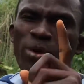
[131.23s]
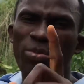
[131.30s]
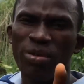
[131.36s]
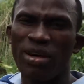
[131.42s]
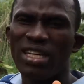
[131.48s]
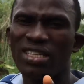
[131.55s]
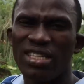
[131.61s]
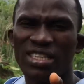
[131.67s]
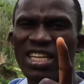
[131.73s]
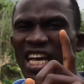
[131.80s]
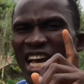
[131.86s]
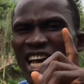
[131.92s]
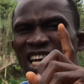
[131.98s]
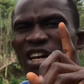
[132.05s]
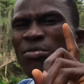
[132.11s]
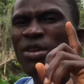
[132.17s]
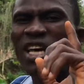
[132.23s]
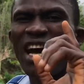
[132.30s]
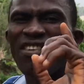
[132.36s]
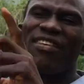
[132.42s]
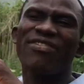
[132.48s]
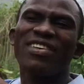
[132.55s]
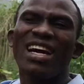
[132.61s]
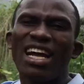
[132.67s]
your blessing. The enemy
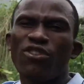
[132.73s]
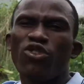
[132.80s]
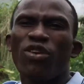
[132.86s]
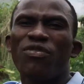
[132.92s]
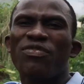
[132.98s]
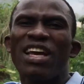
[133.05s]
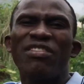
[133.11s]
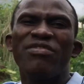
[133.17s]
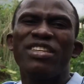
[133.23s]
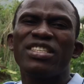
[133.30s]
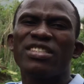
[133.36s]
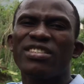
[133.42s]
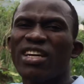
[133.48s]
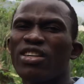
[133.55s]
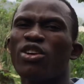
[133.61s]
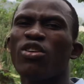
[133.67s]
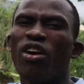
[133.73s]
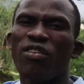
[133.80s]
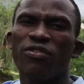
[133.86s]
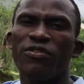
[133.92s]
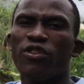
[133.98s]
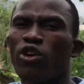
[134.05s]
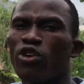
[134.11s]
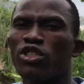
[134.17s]
have cut off every channel
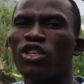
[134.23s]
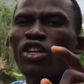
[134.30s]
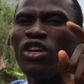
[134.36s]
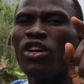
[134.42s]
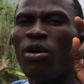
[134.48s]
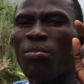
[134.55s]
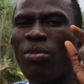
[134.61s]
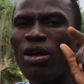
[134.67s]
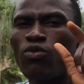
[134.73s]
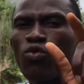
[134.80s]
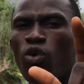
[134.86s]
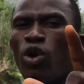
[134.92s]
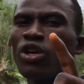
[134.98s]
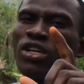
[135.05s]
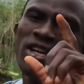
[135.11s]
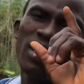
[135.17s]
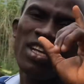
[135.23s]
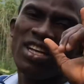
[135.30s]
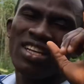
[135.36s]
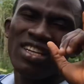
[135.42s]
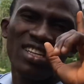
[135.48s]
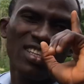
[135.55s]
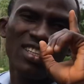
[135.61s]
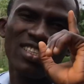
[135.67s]
of yours. But what?
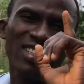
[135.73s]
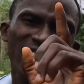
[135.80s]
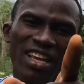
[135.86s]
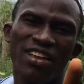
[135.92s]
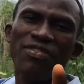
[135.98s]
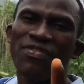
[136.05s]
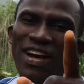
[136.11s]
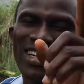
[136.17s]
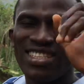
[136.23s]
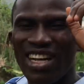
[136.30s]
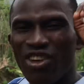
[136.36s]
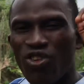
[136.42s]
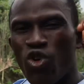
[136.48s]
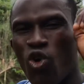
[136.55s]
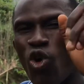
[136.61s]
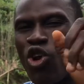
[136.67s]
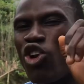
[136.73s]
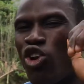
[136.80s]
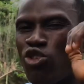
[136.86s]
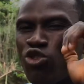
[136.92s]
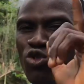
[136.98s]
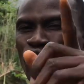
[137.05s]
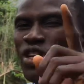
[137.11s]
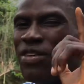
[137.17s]
Stay fast and call
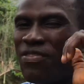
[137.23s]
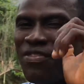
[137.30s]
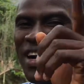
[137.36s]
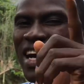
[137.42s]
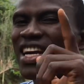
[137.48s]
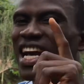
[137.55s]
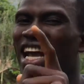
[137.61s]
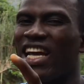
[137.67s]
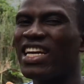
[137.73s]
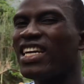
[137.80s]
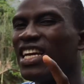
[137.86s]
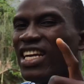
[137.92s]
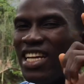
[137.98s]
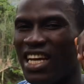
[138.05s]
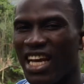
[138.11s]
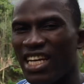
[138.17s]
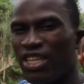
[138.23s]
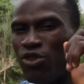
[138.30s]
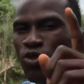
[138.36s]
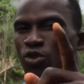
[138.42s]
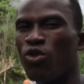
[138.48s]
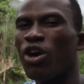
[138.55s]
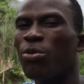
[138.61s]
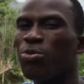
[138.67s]
unto your Father again, and He
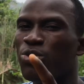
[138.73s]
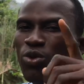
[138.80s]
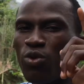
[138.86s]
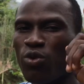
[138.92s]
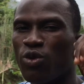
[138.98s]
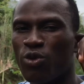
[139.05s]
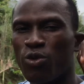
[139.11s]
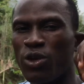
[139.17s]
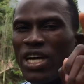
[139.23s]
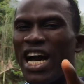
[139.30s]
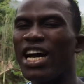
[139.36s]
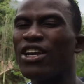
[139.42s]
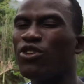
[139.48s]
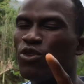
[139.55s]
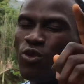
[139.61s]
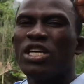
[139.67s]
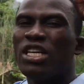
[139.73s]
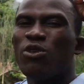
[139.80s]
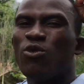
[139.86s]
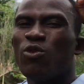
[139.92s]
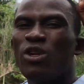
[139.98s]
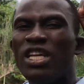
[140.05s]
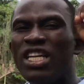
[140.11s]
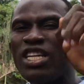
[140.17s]
will help you. He will guide you. He
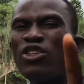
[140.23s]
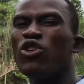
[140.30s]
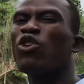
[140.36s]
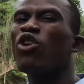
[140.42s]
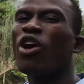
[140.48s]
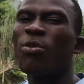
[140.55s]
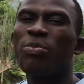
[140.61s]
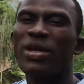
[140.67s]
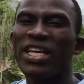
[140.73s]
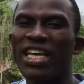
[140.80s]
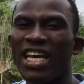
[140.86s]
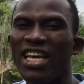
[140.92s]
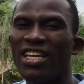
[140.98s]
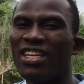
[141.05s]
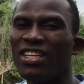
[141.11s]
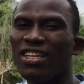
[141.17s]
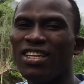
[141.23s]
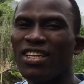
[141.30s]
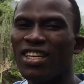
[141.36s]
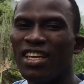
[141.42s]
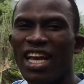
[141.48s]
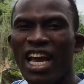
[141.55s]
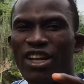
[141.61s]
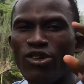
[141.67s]
will lead you up again,
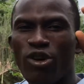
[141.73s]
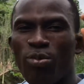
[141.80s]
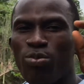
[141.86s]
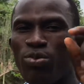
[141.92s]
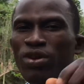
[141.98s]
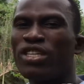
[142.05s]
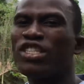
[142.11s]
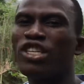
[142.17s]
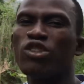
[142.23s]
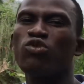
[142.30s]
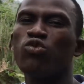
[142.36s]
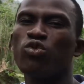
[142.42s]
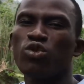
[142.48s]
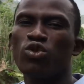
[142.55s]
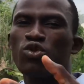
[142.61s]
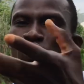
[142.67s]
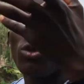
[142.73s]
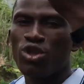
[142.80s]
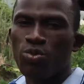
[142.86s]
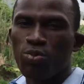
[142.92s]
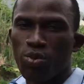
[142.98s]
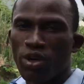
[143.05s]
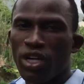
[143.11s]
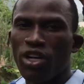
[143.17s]
and your branches will still
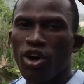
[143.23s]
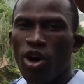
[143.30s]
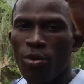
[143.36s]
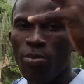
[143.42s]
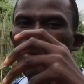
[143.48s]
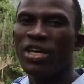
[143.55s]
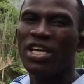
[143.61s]
spread up.